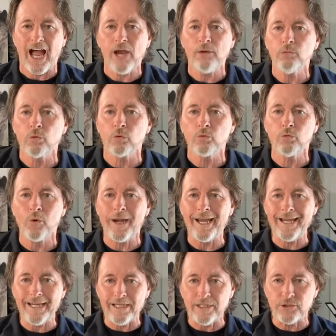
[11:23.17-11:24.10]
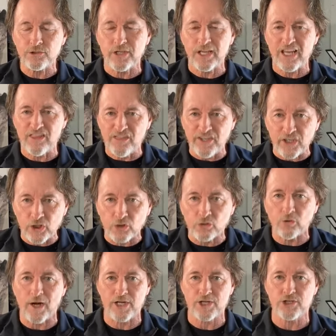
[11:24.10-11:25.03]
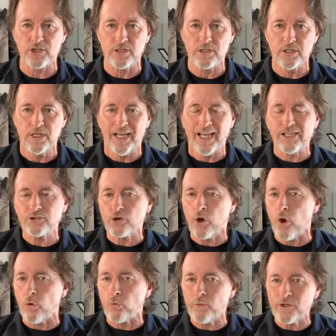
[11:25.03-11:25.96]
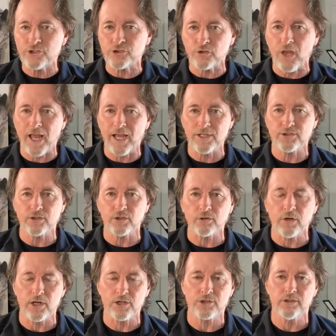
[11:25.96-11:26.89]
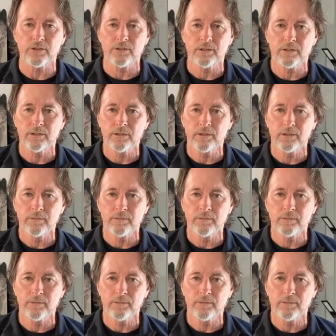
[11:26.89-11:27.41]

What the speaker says: I will raise the aggression. It's called ritualized aggression.